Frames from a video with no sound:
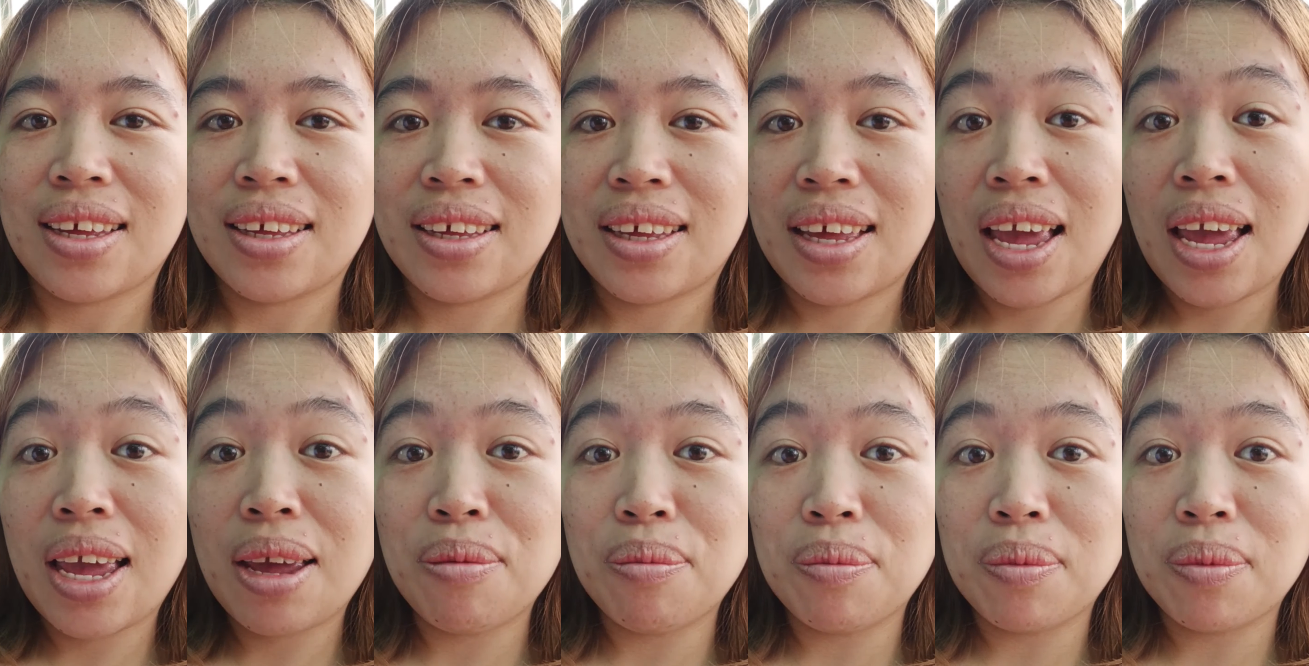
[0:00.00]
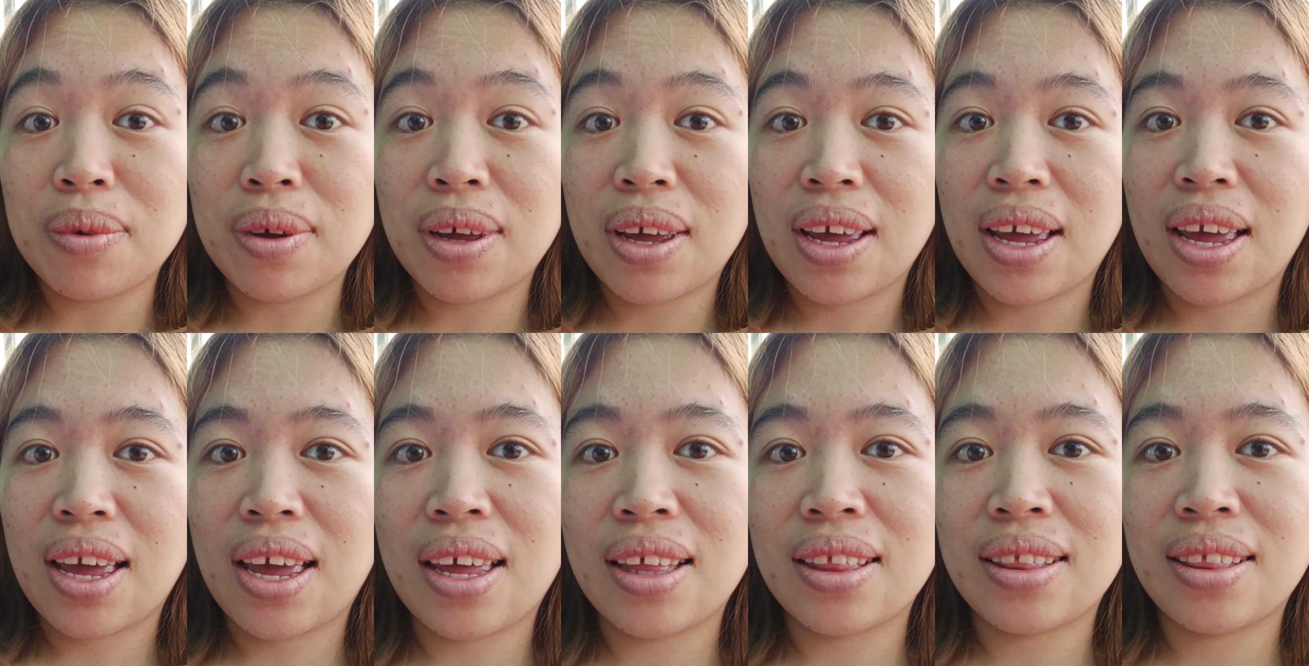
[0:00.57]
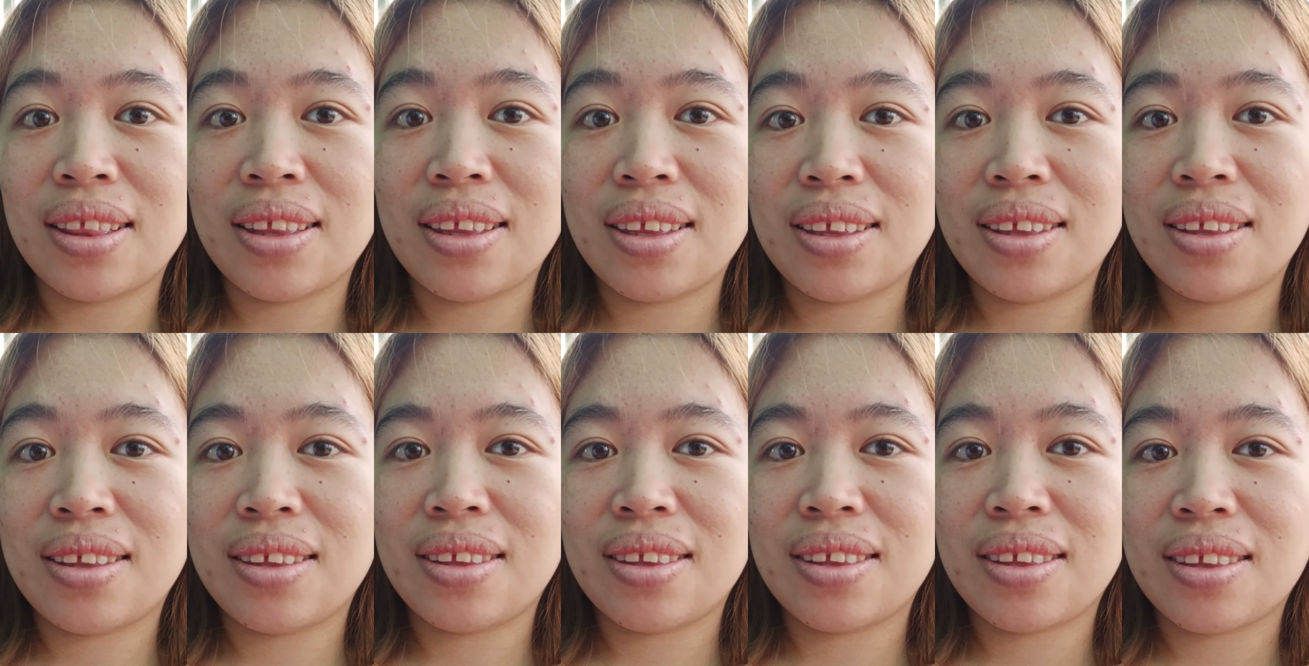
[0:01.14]
came. And
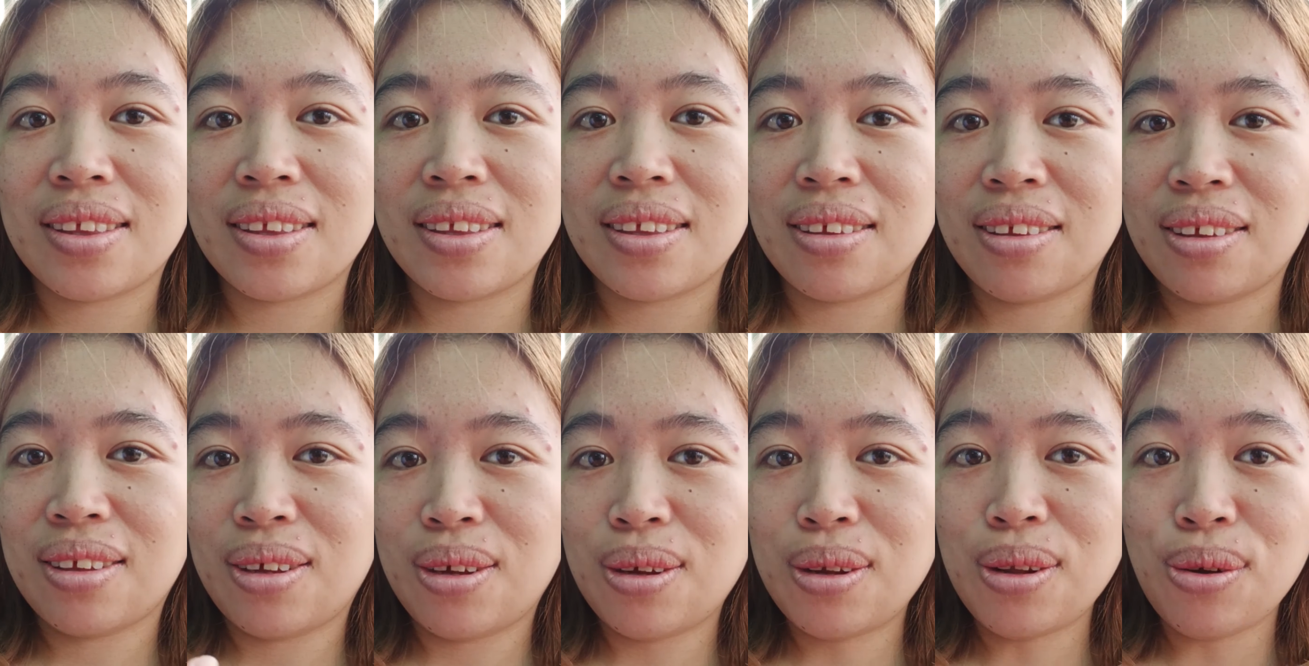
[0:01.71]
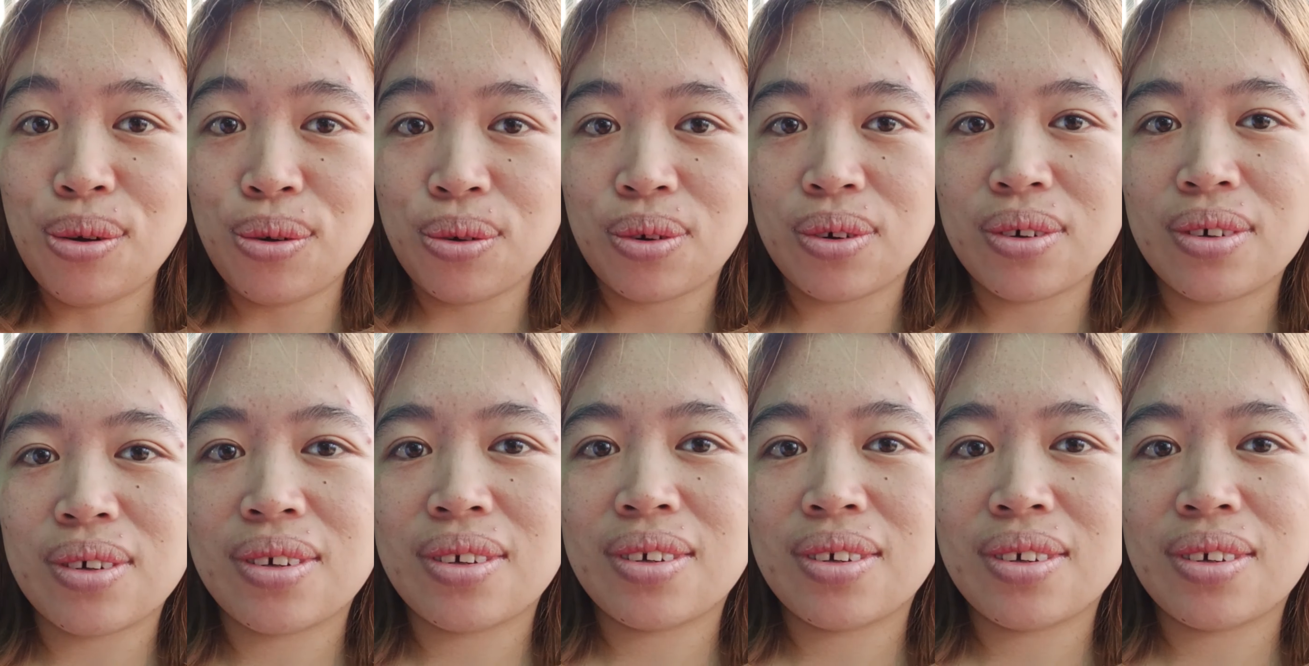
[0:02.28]
you look.